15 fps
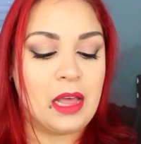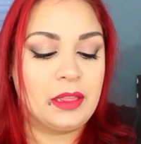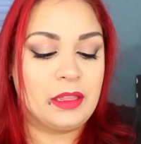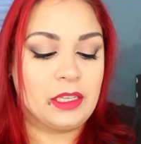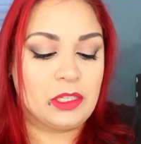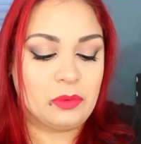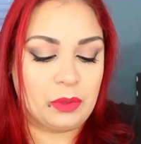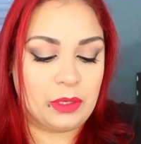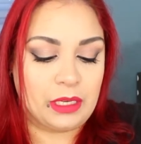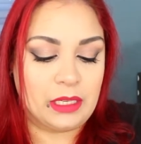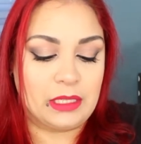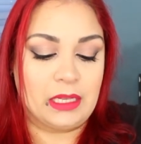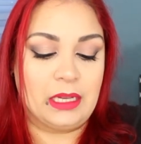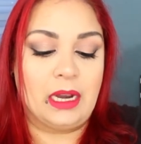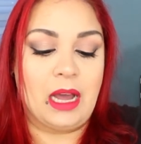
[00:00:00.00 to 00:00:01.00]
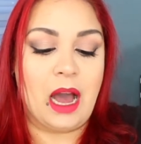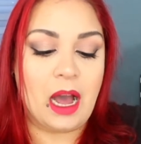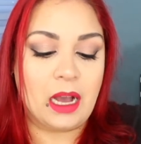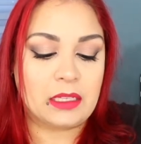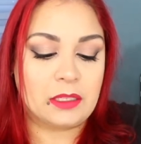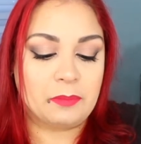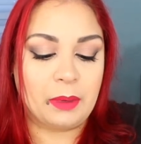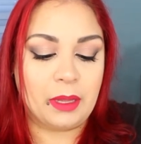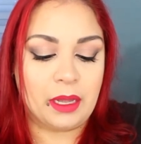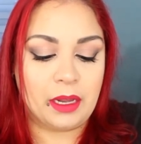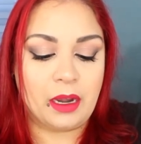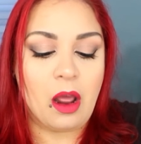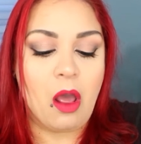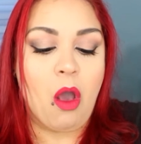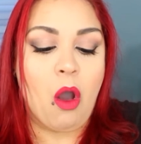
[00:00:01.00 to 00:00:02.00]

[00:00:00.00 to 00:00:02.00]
This one is in Oxblood.